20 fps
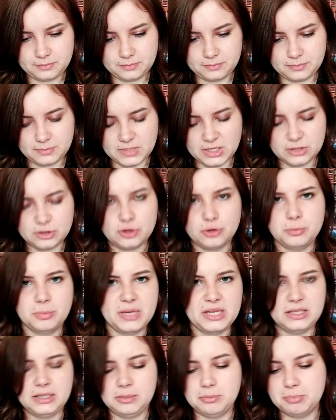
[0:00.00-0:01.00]
not too
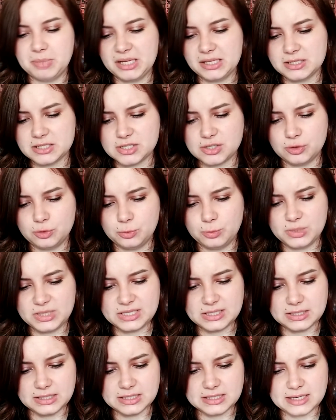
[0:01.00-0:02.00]
many bells and
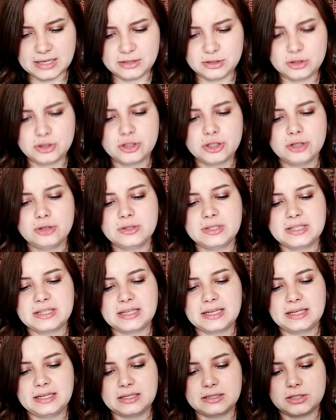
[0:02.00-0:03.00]
whistles. I do
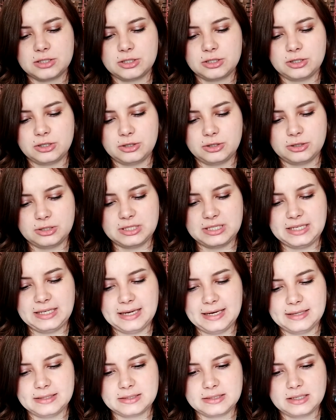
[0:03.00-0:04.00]
think it could
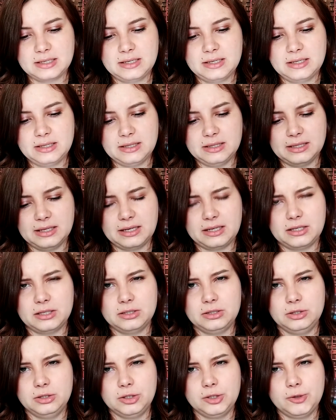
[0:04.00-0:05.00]
get like a
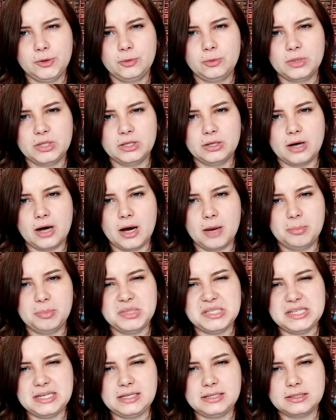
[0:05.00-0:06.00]
new and
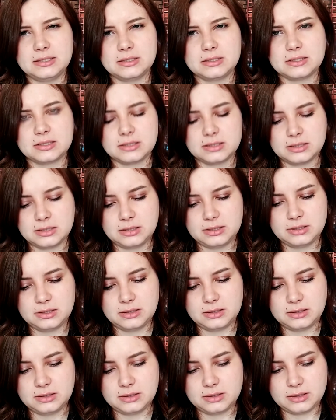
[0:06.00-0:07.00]
updated
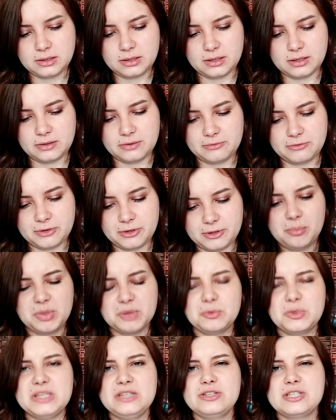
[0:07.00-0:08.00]
cover,
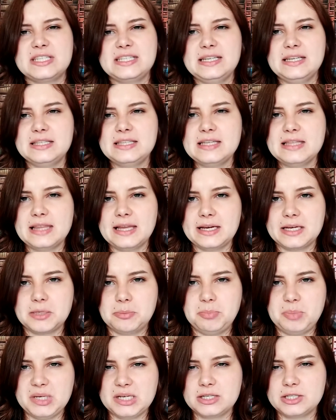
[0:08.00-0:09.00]
but when you see it in
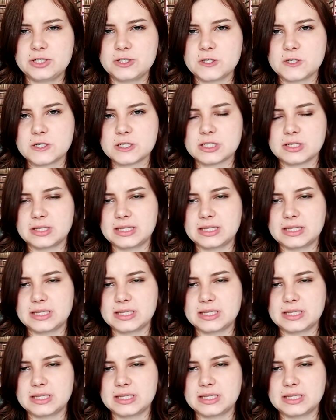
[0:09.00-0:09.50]
like pictures on